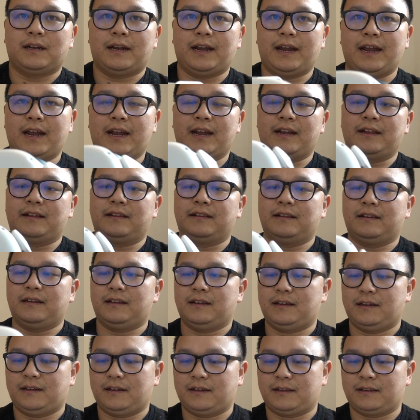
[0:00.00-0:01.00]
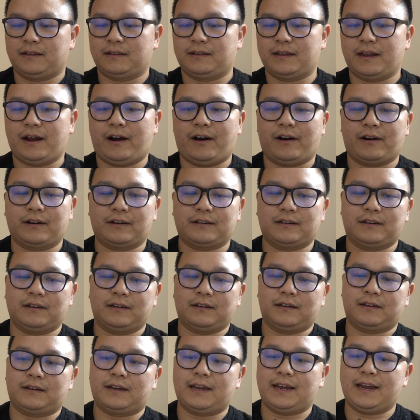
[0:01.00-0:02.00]
And there are
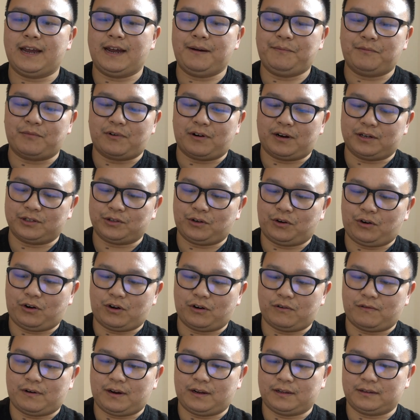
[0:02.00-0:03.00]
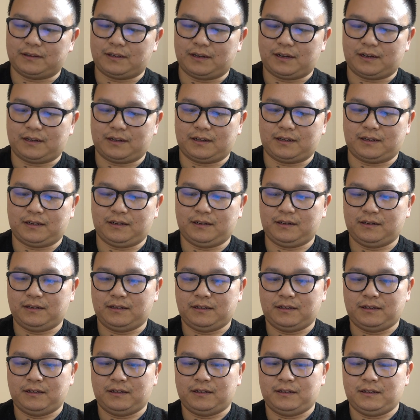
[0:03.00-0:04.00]
cameras all around the
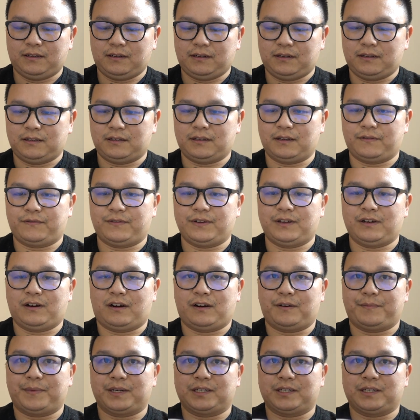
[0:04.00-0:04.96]
VR